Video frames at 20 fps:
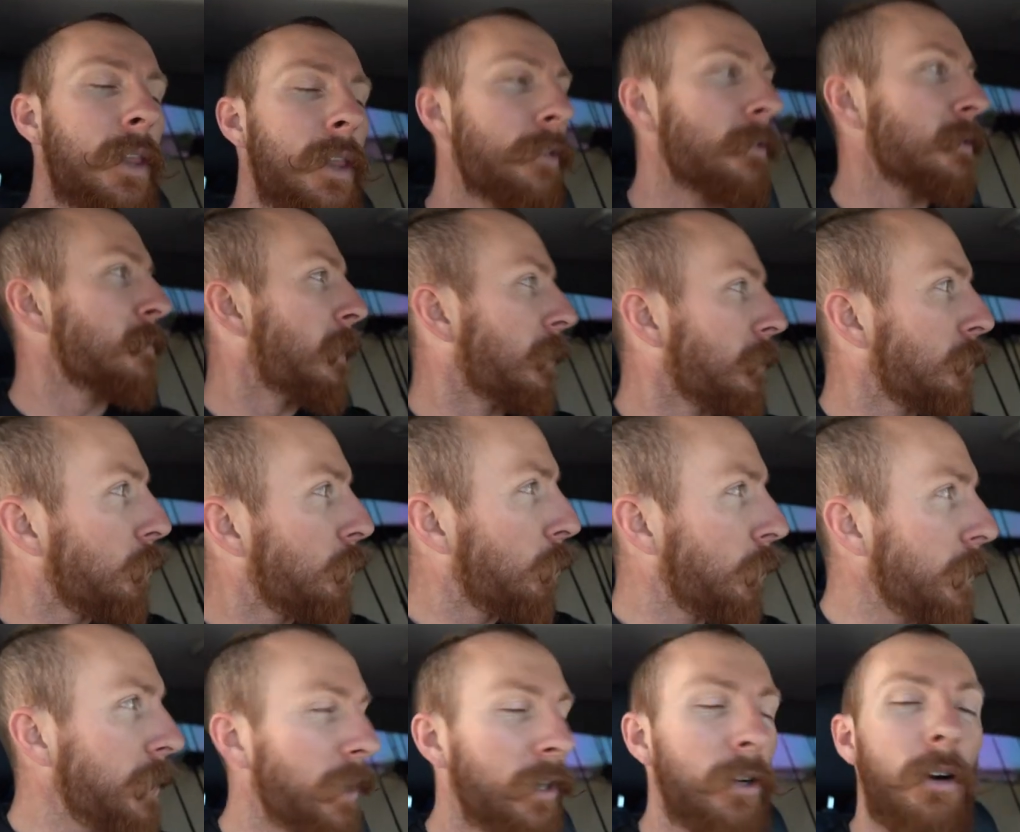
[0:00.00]
There's about
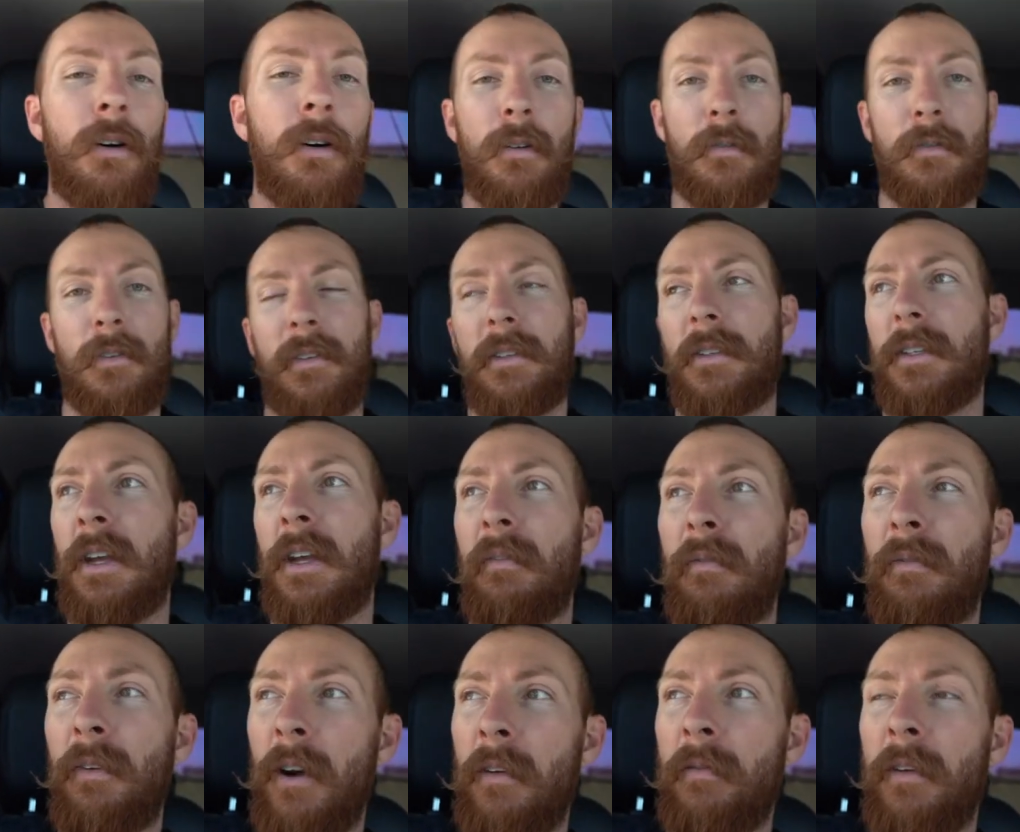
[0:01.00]
20 cars in
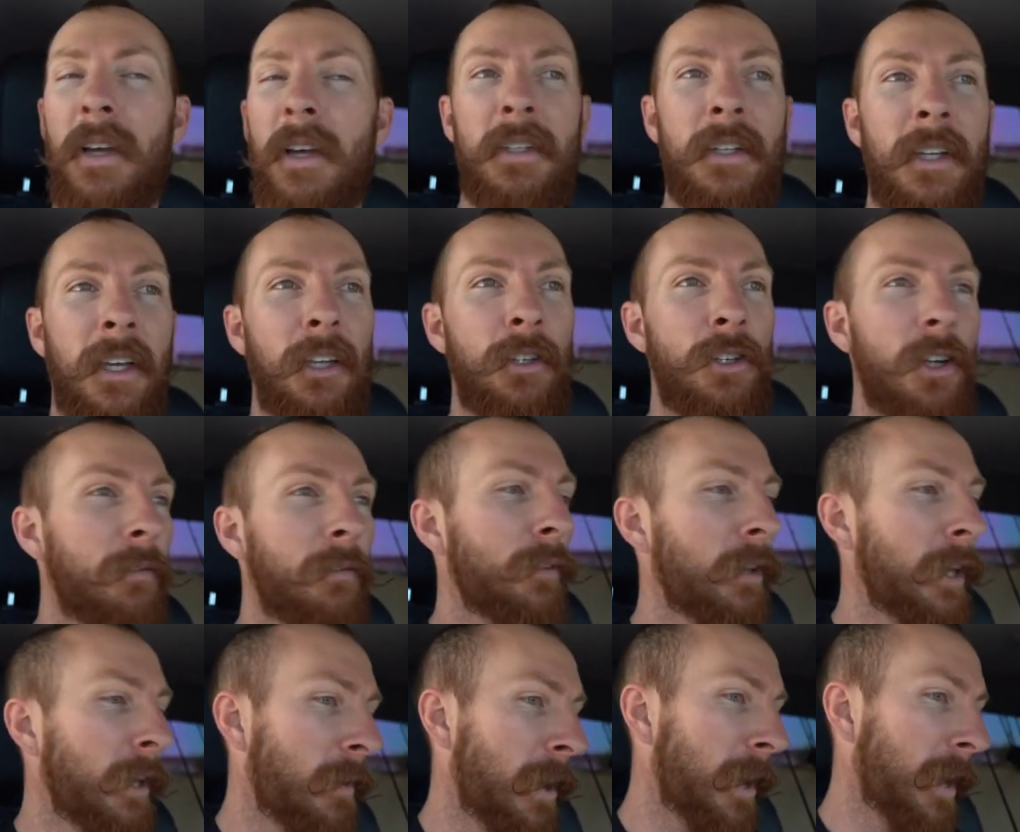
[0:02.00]
front of us to get
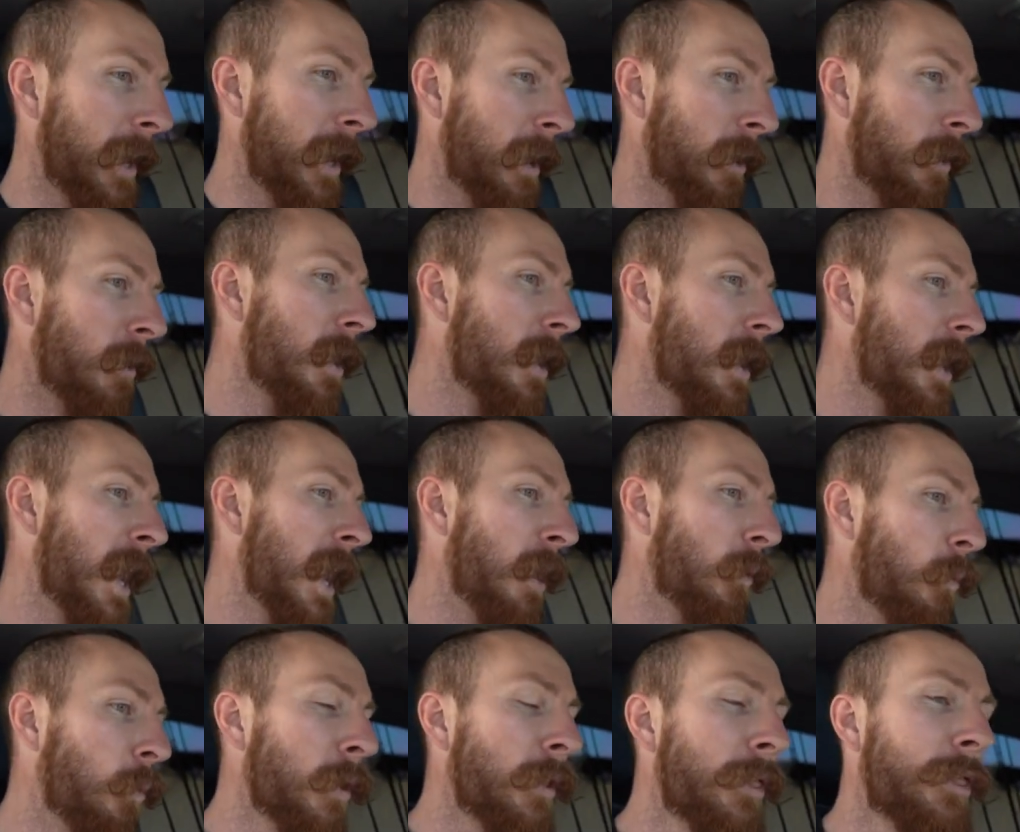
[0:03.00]
Chick-fil-A right now
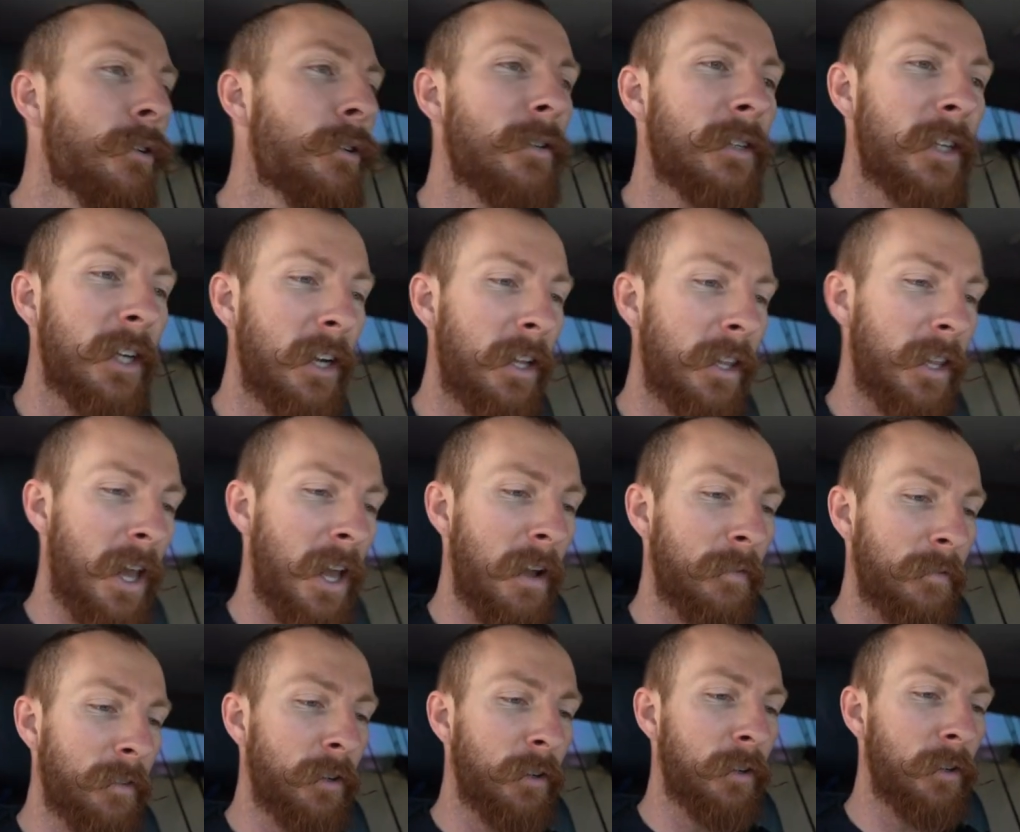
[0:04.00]
at 1:13 in the
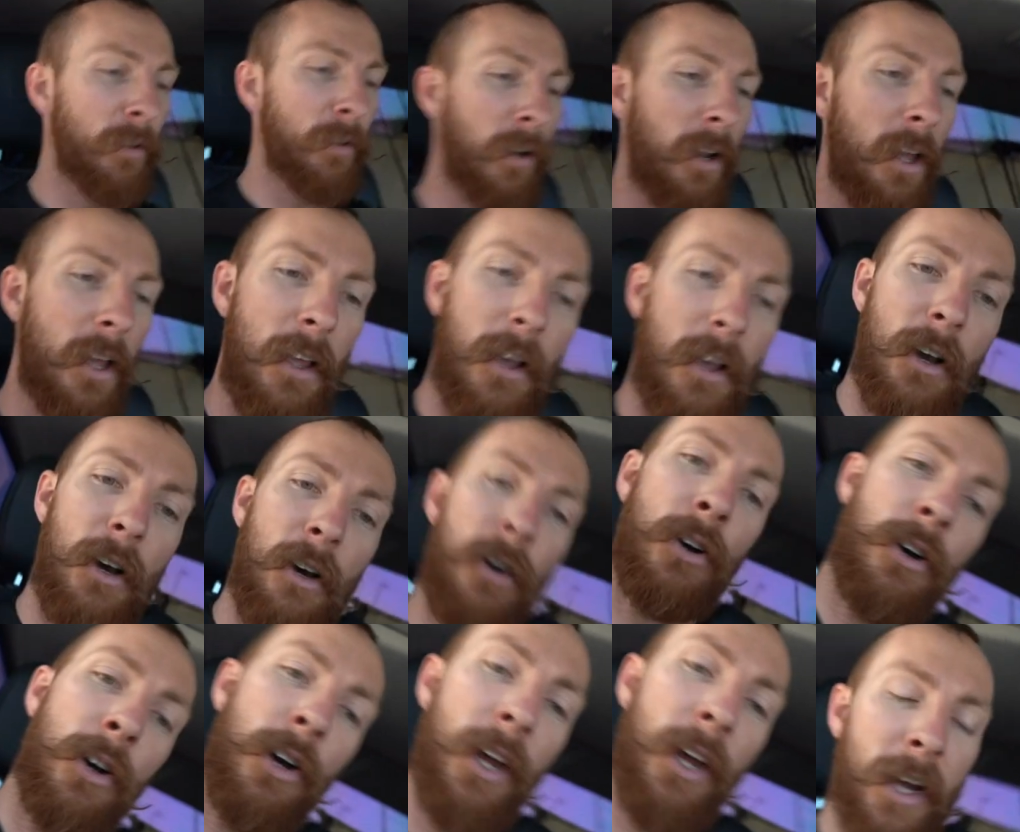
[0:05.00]
afternoon
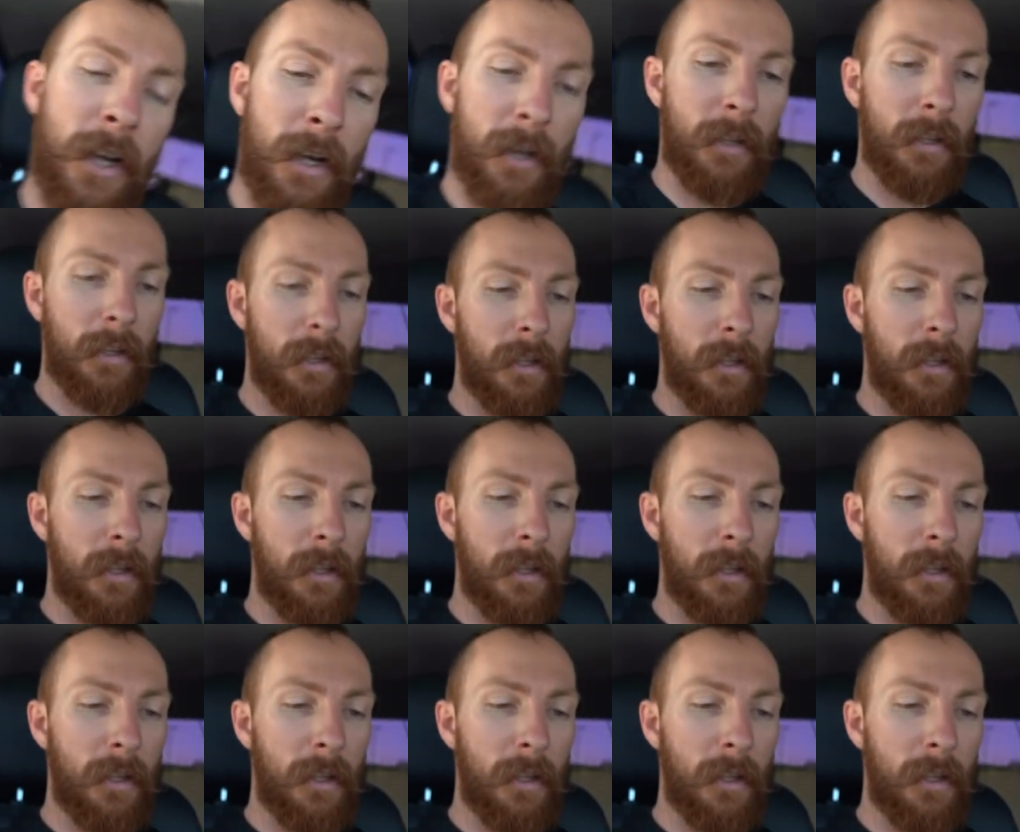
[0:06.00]
on